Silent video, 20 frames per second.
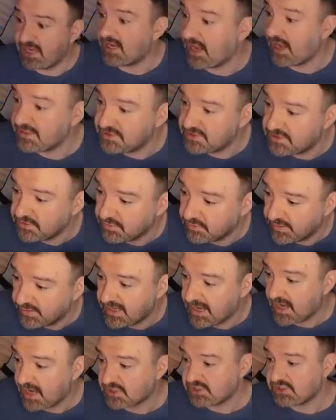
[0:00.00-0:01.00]
And I do.
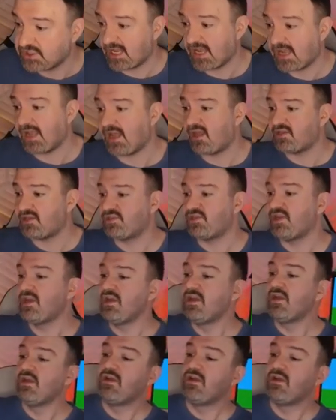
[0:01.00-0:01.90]
It actually has